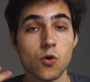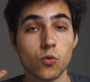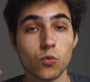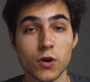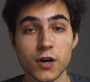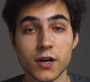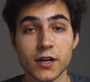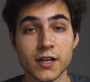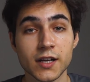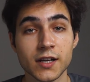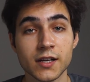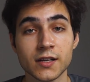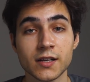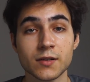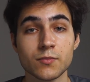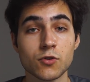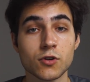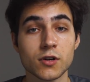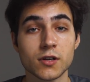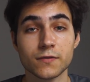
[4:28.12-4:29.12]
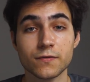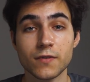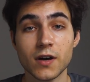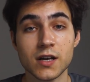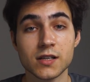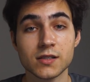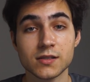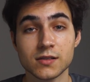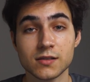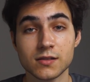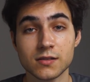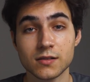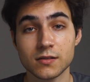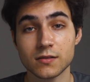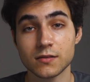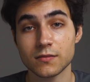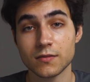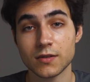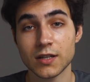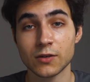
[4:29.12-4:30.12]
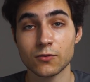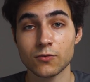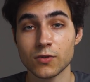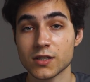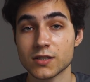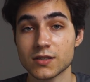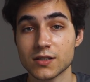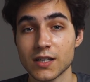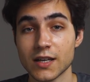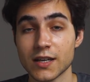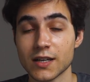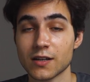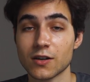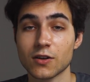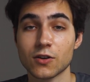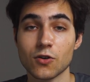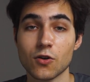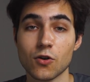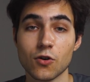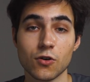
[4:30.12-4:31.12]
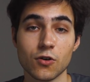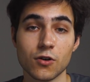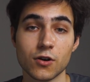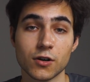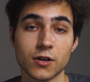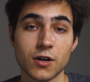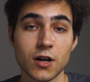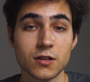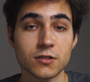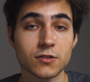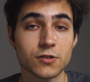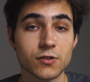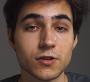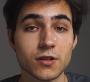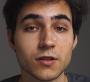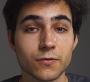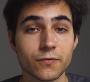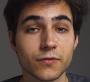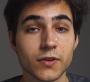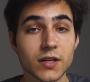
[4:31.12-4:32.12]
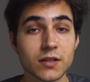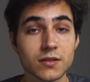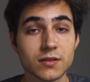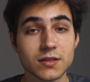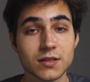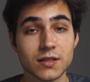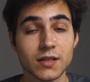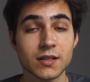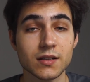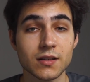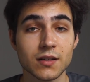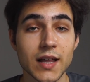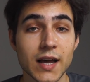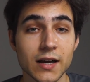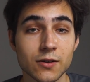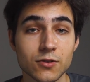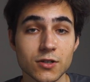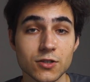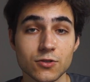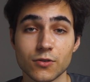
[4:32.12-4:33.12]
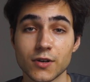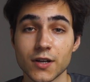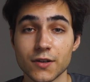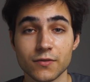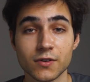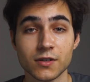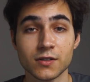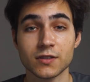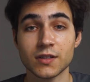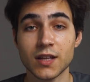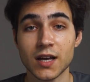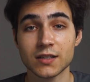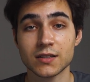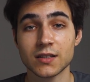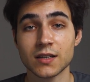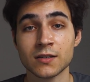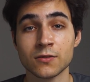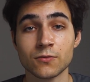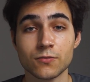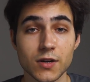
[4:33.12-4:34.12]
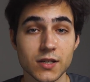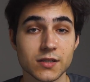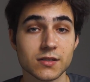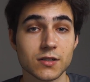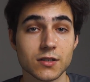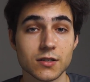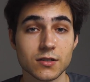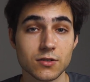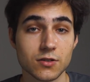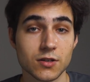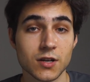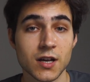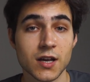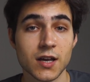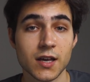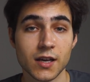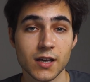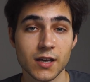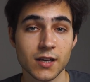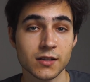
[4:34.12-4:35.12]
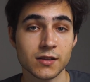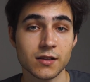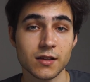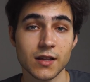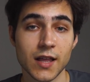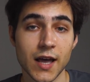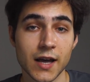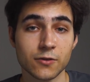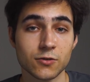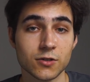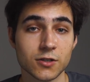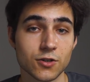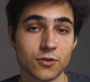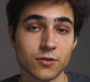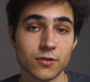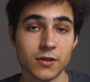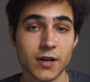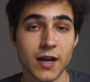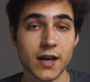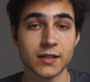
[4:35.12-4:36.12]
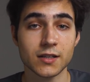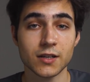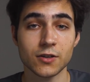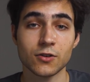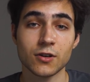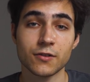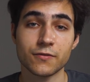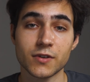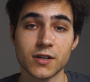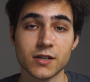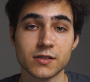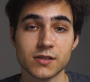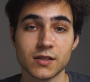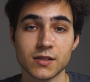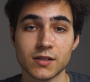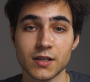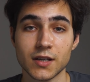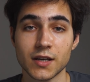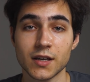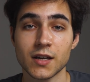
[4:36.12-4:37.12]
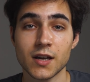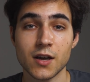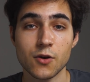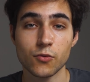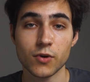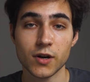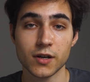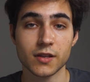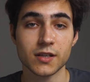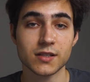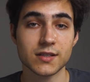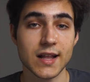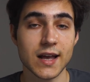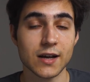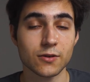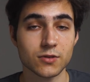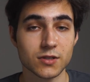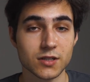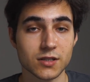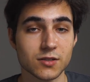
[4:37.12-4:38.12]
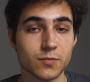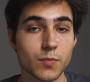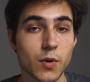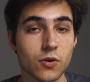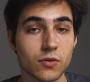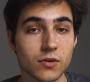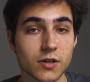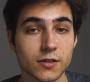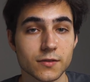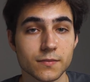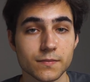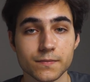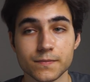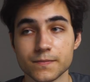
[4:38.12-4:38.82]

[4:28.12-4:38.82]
working in more advanced linguistic or cultural fields in the language, or even conducting research in the language or at a university where this language is spoken.